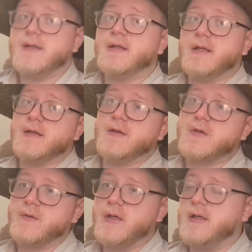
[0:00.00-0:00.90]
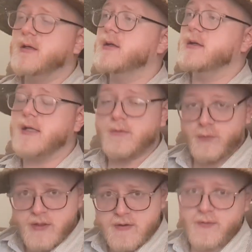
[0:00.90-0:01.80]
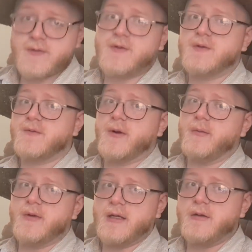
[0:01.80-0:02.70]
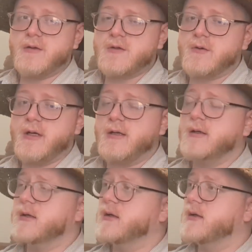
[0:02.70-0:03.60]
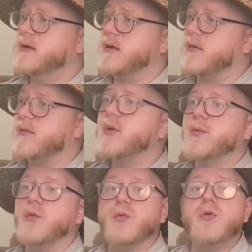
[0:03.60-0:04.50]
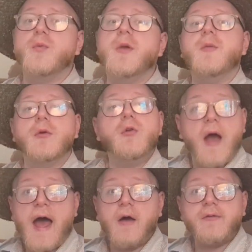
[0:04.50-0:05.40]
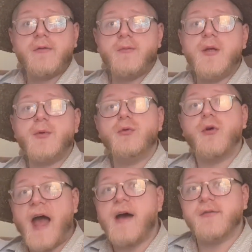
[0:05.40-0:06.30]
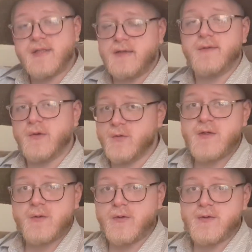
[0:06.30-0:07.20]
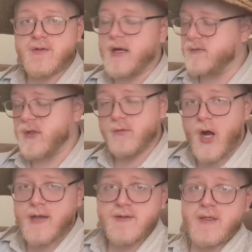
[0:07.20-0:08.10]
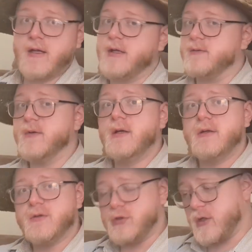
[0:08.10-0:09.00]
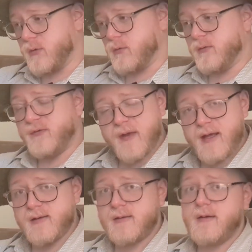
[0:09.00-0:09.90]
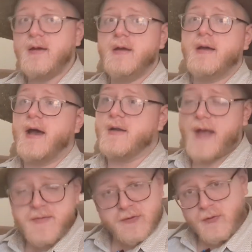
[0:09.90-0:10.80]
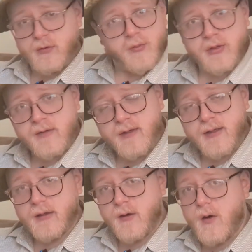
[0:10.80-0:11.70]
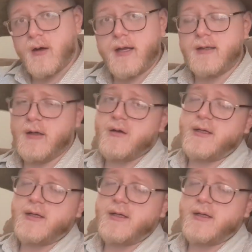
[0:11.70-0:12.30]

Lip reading: into the industry, get resources from the industry. People who have to give those resources out of generosity, out of general faith, out of absolutely believing in their art and the